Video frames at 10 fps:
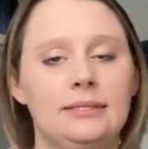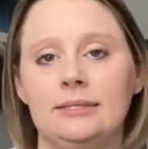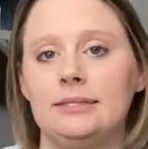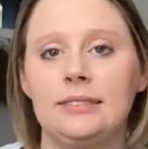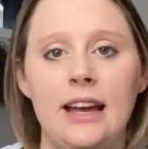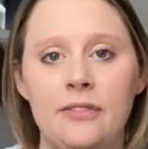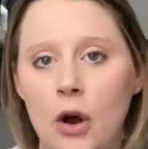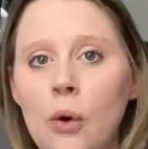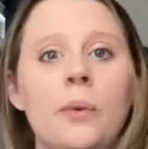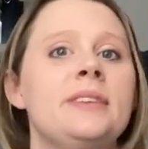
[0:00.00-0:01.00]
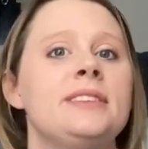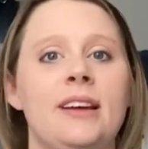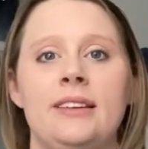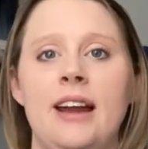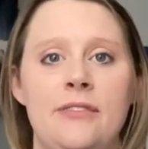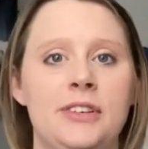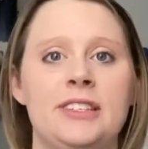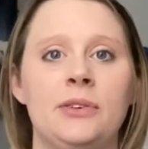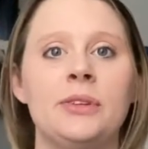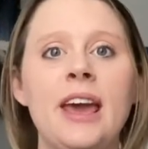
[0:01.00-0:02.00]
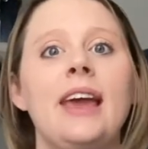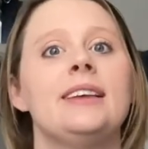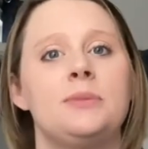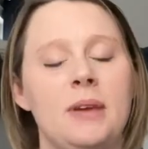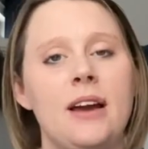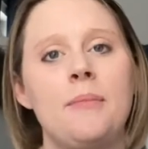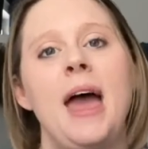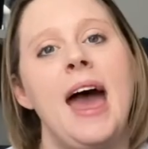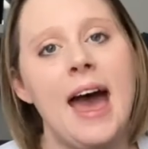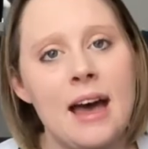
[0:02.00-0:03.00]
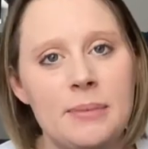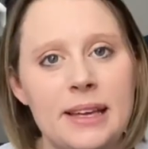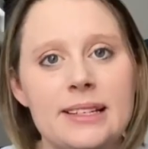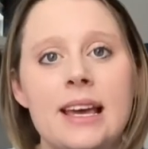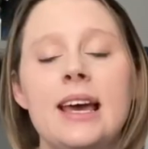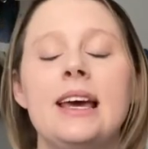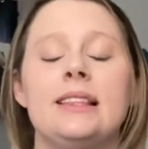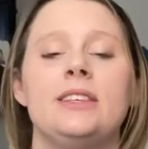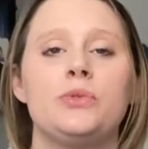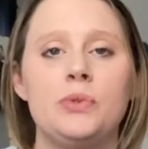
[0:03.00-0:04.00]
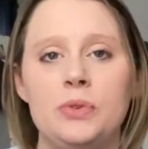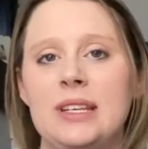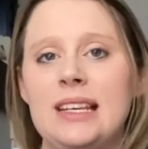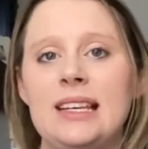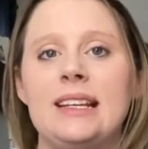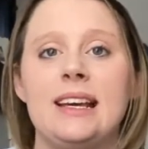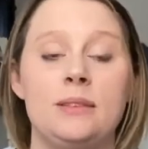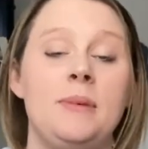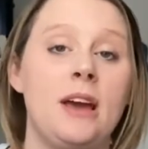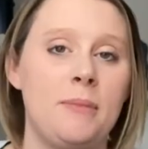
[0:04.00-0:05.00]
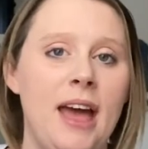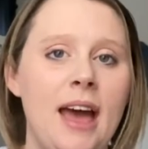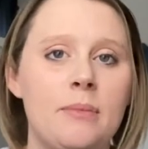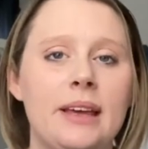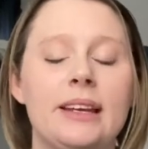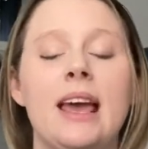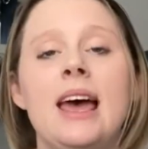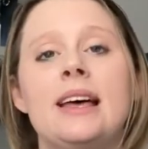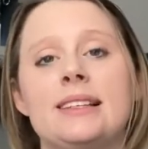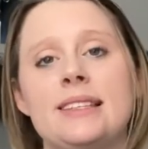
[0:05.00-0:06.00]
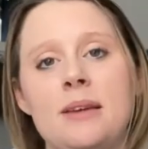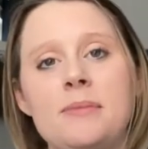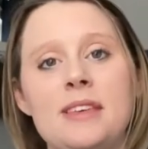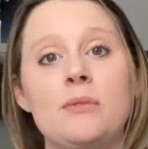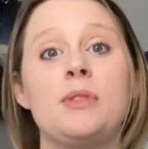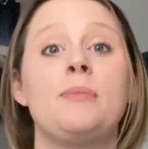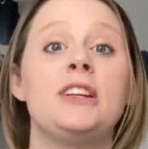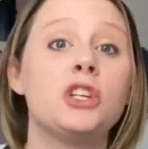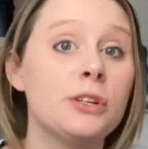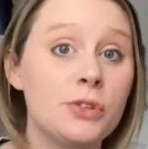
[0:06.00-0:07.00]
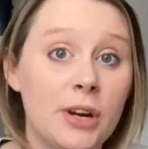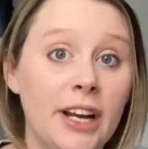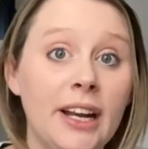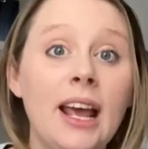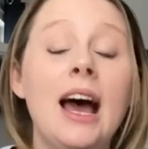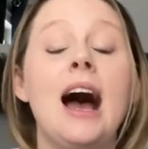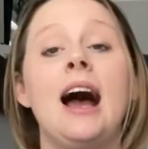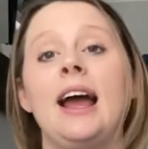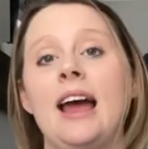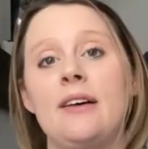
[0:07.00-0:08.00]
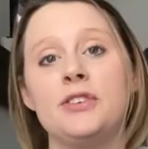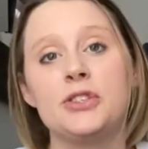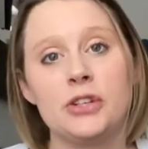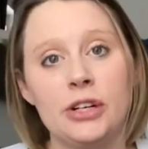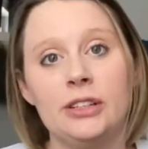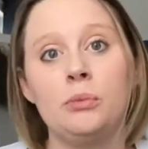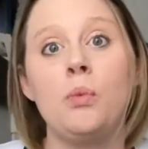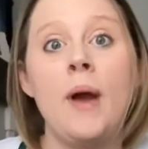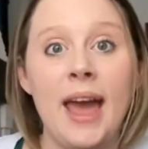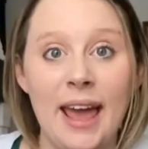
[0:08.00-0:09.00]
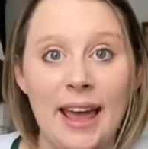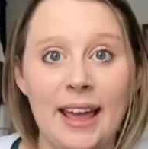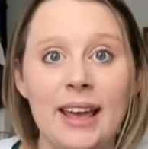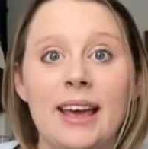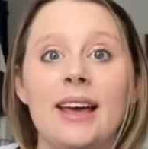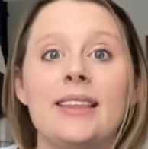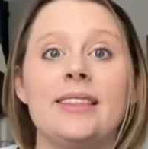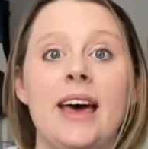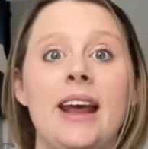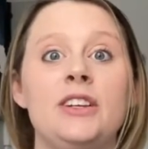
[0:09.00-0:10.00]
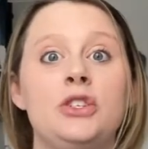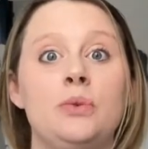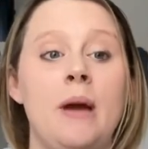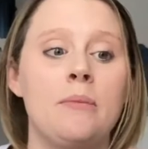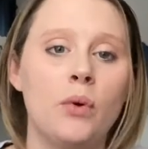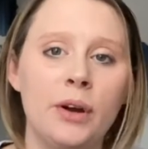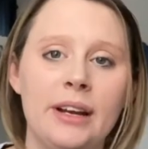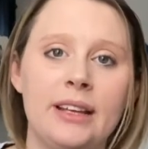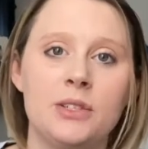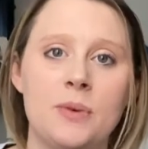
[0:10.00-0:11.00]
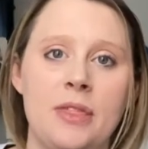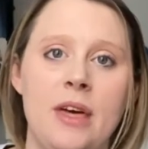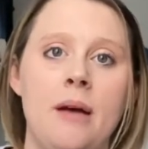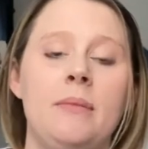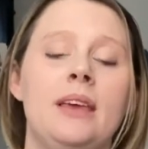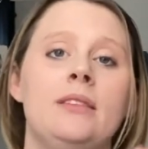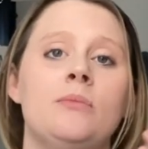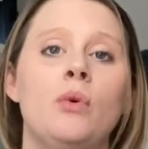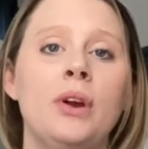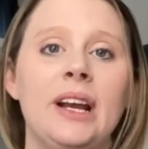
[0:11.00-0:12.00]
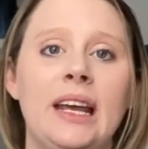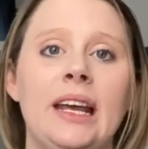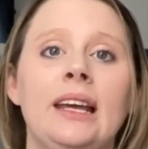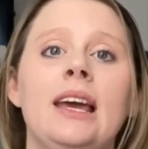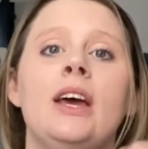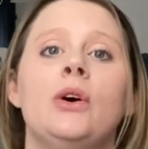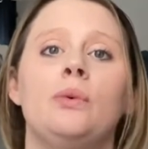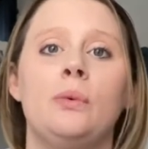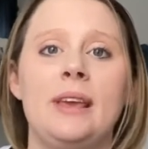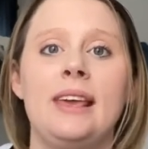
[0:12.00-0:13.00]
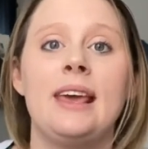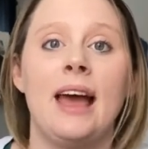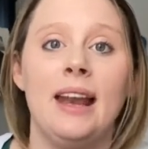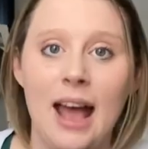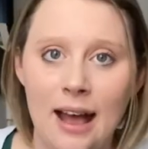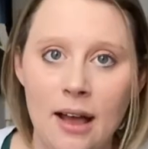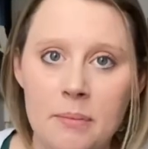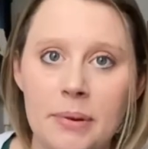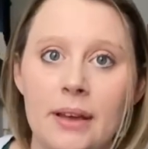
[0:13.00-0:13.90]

have always done it every single day. It's become a habit. This routine has become a habit. Same thing with my children. I have a certain way that I do my mornings with them. In the morning, we get up,